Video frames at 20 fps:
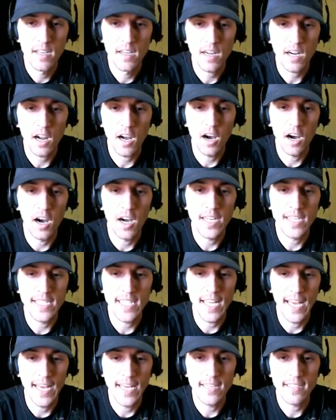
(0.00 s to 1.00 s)

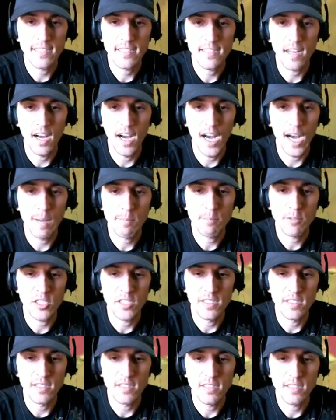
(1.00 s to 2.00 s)
Contest
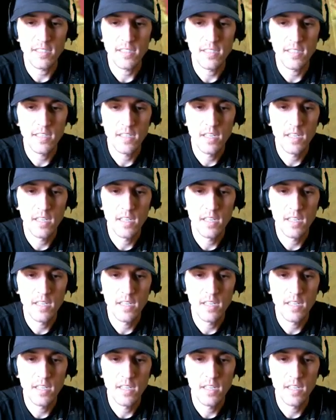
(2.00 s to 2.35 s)
options.